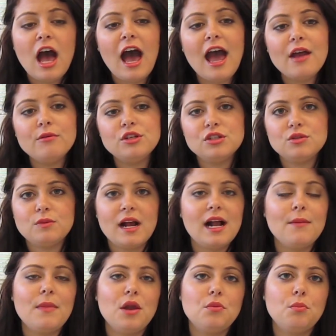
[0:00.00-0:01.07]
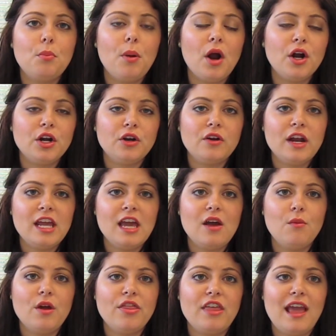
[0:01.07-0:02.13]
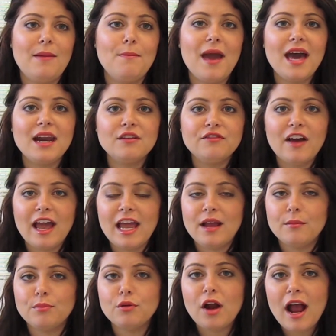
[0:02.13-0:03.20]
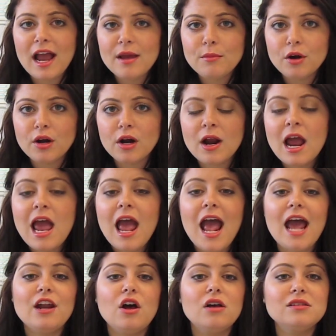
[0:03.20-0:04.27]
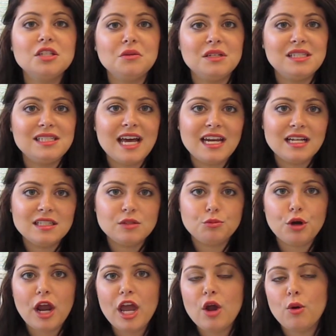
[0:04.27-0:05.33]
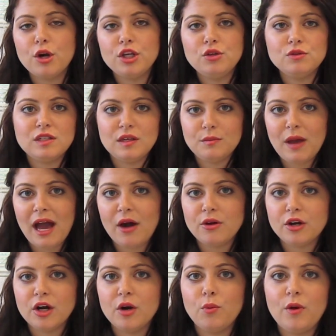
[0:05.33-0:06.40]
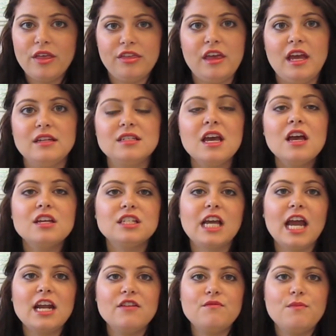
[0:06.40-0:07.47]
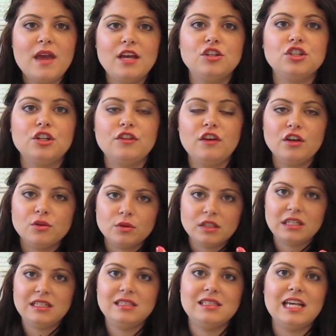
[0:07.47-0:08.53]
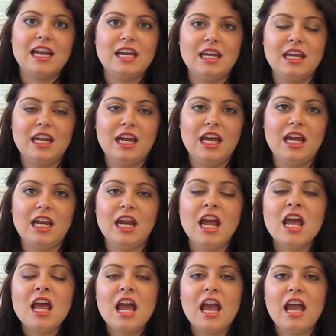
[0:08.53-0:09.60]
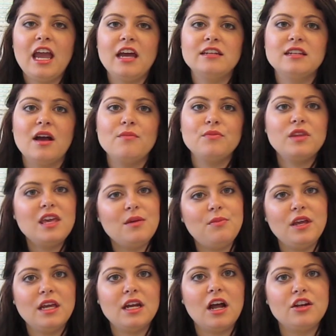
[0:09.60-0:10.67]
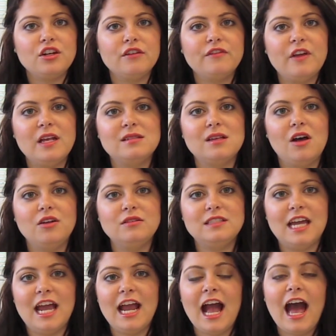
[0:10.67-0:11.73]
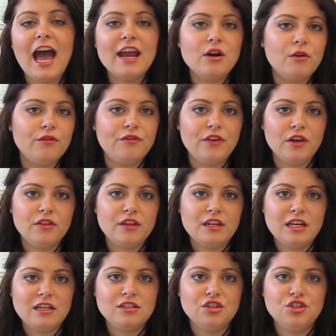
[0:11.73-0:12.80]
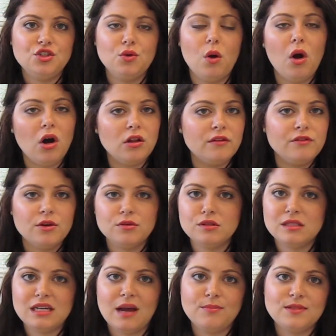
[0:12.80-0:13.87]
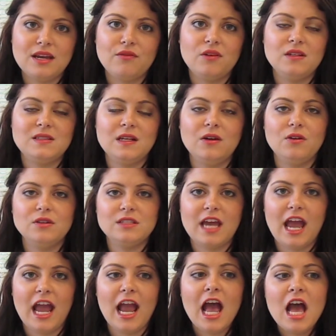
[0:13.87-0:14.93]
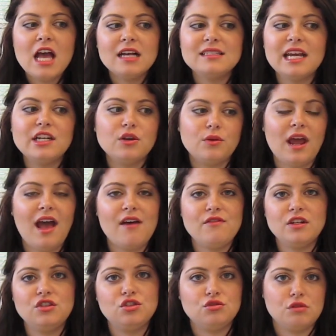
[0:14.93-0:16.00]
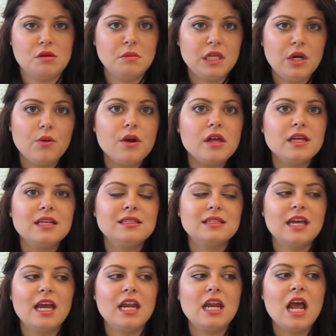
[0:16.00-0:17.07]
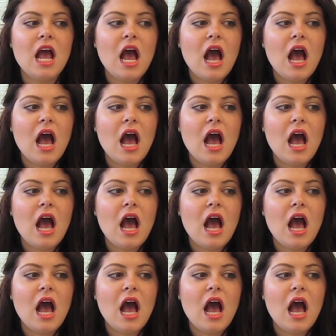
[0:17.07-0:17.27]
I would just recommend partnering it with a mattifying primer and also a setting spray, or using powder with it to kind of make sure that you're really setting it in and keeping it on your face all day. I don't feel the need to do all of those steps every single day because I don't have extremely oily skin.